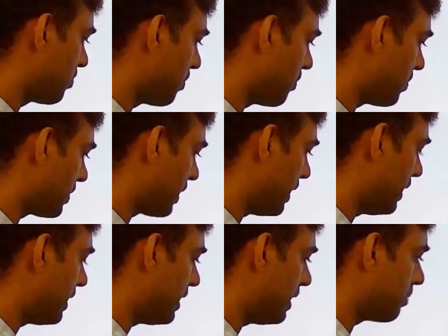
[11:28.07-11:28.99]
of a sin
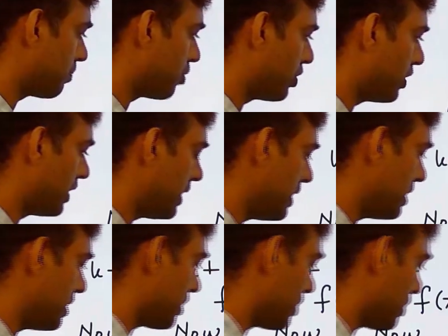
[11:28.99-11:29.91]
t upon t is
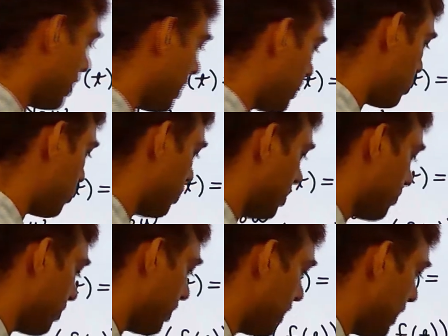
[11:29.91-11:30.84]
as s to
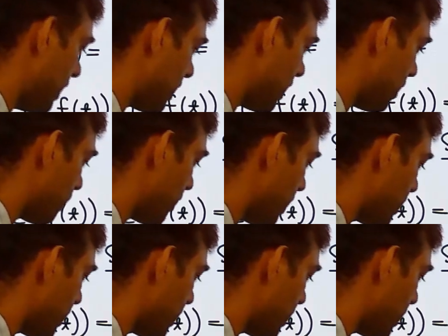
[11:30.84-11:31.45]
infinite Laplace